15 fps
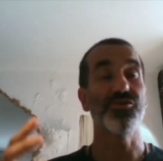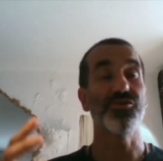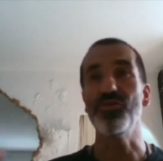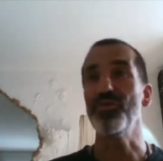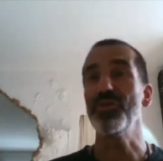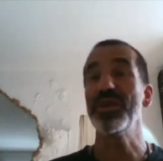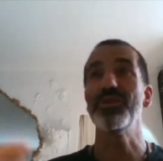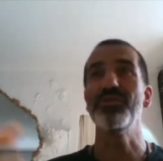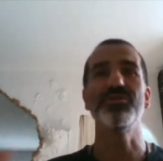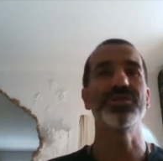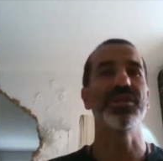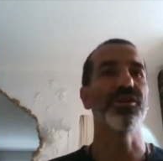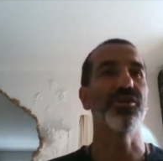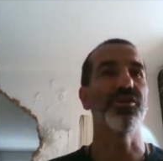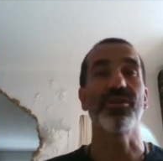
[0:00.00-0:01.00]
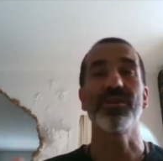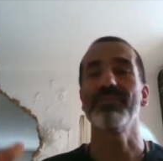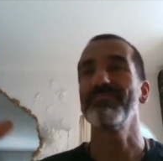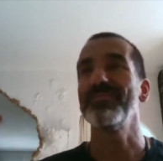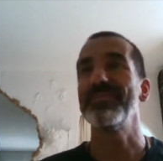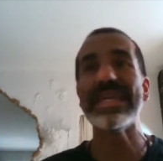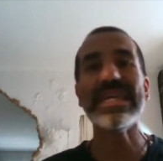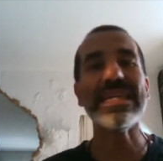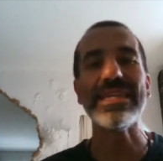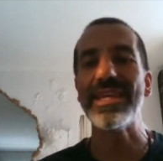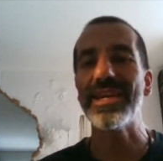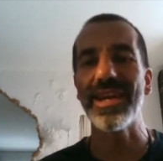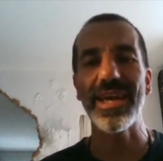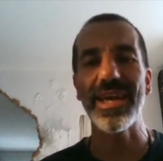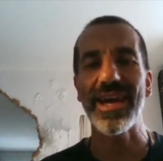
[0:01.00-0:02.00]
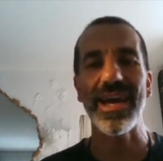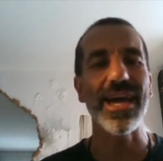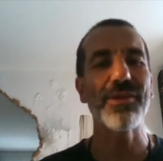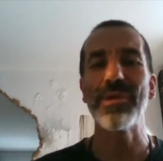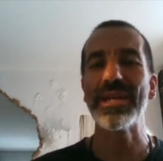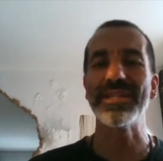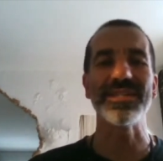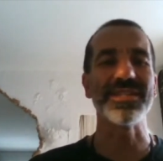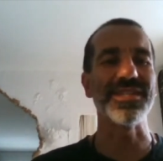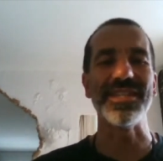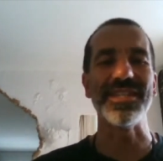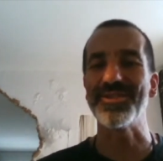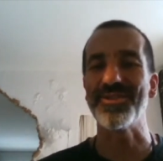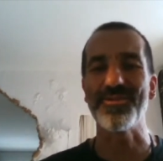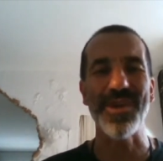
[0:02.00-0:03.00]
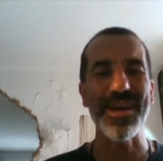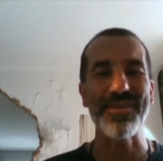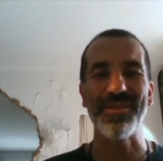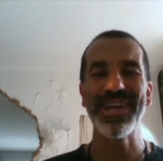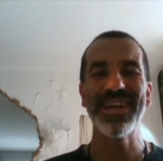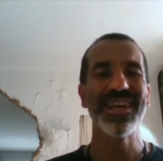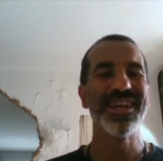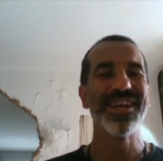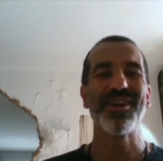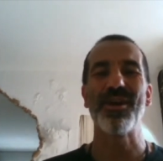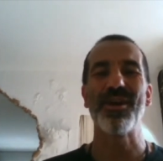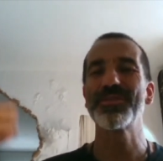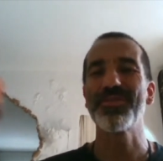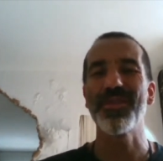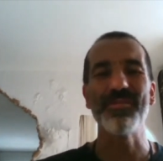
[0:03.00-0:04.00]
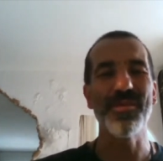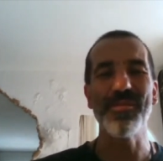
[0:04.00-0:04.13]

doing, using, or eating, like high quality cheese or whatever, comes from the